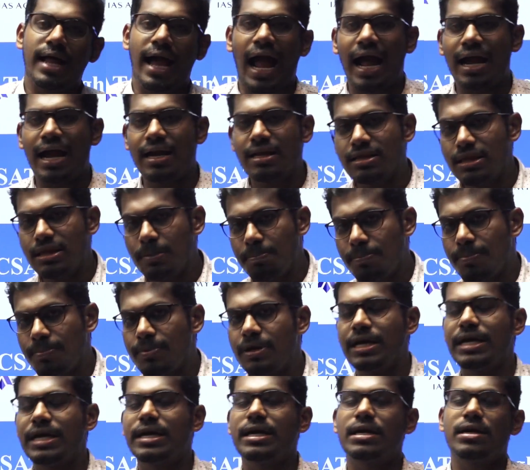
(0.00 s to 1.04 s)
and
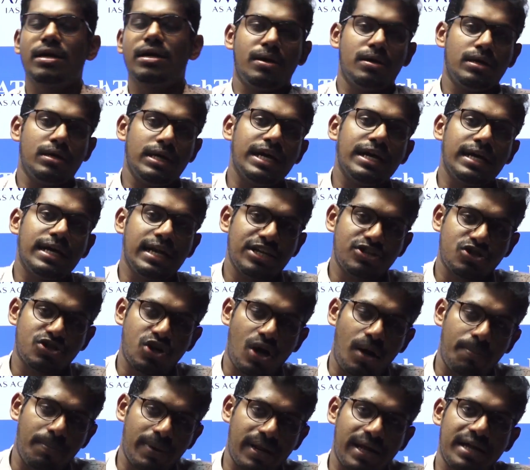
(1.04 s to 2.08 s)
English
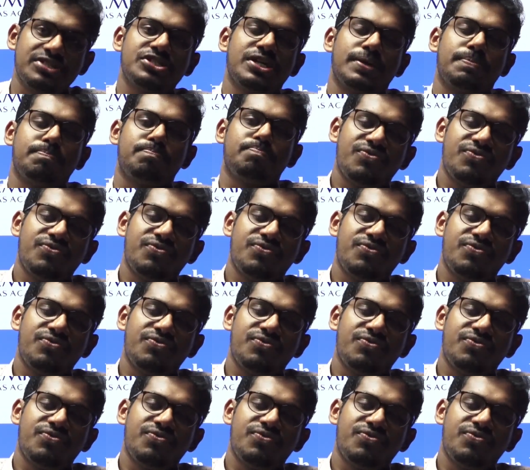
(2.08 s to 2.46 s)
comprehension.